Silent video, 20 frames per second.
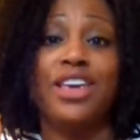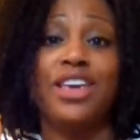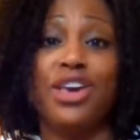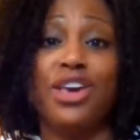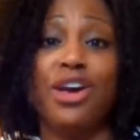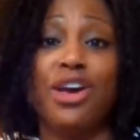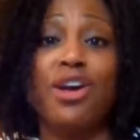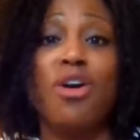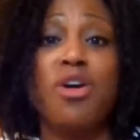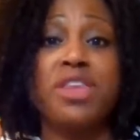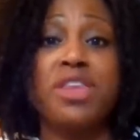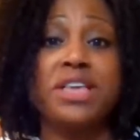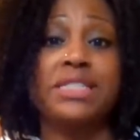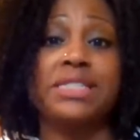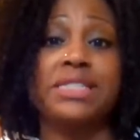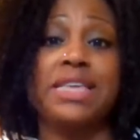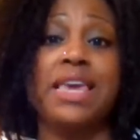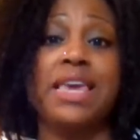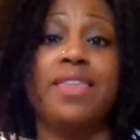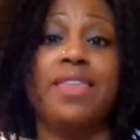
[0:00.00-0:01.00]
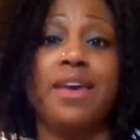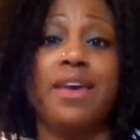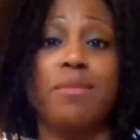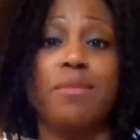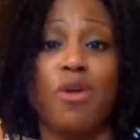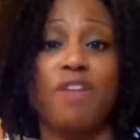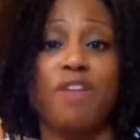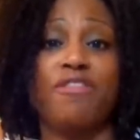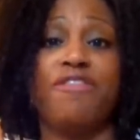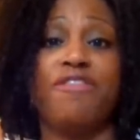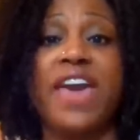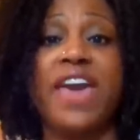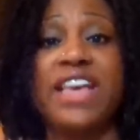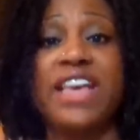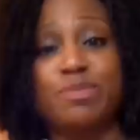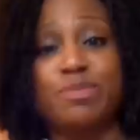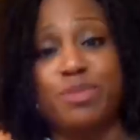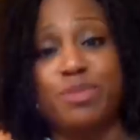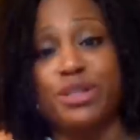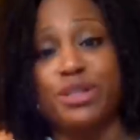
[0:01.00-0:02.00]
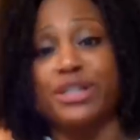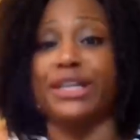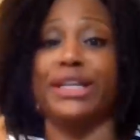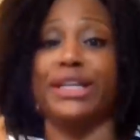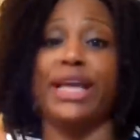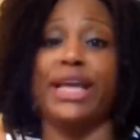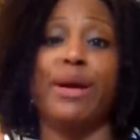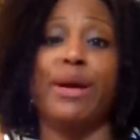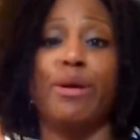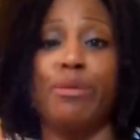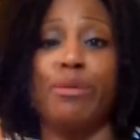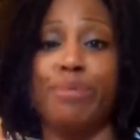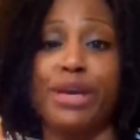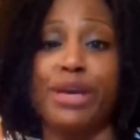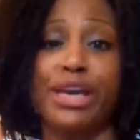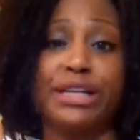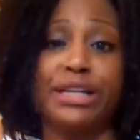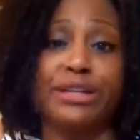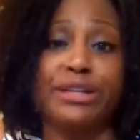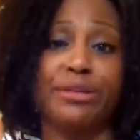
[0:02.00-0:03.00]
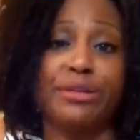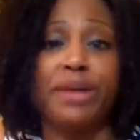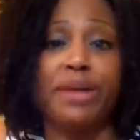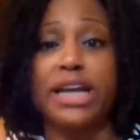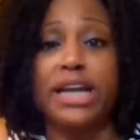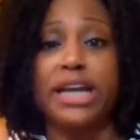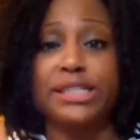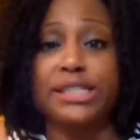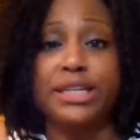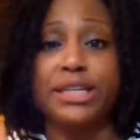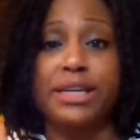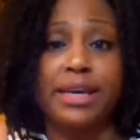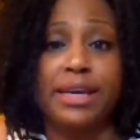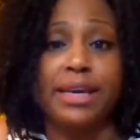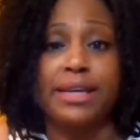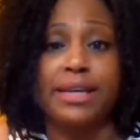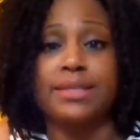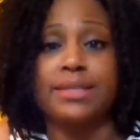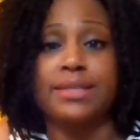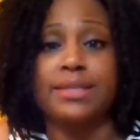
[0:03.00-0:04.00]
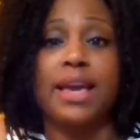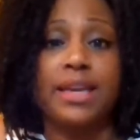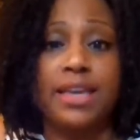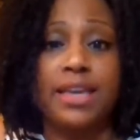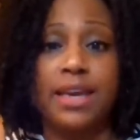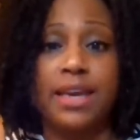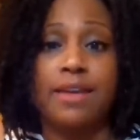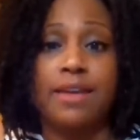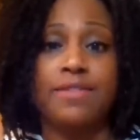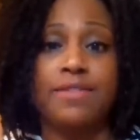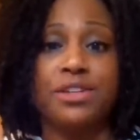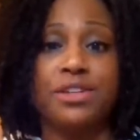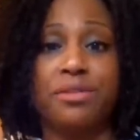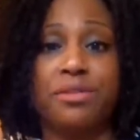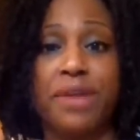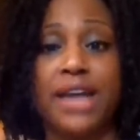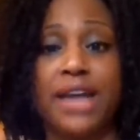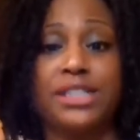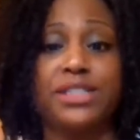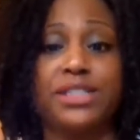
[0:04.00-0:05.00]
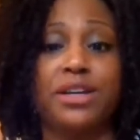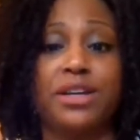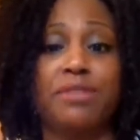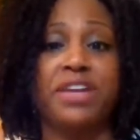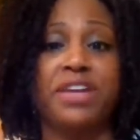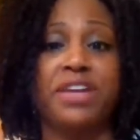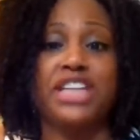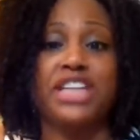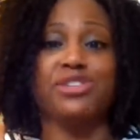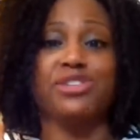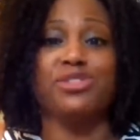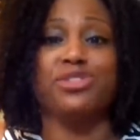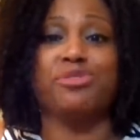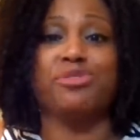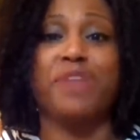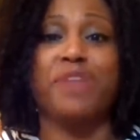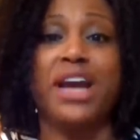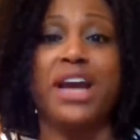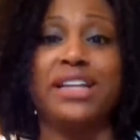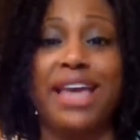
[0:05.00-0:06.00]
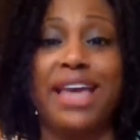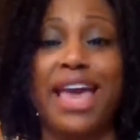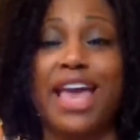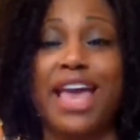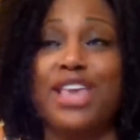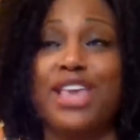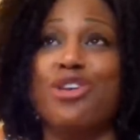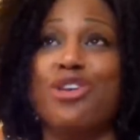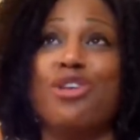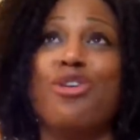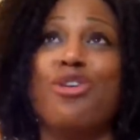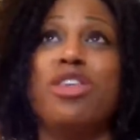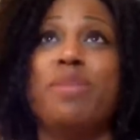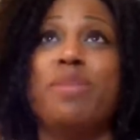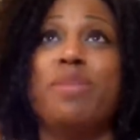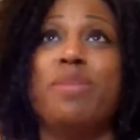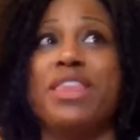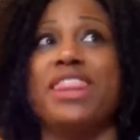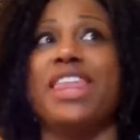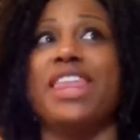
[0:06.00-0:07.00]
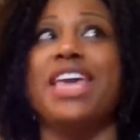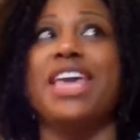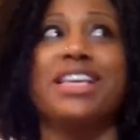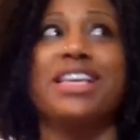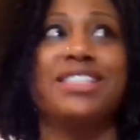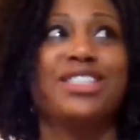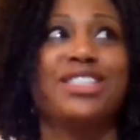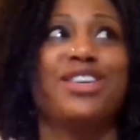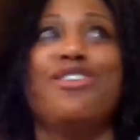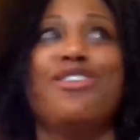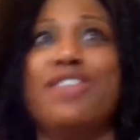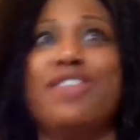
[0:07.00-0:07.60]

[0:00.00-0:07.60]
you're going to see them on Facebook, and they're going to be a director, executive director, regional director, and you're going to be thinking to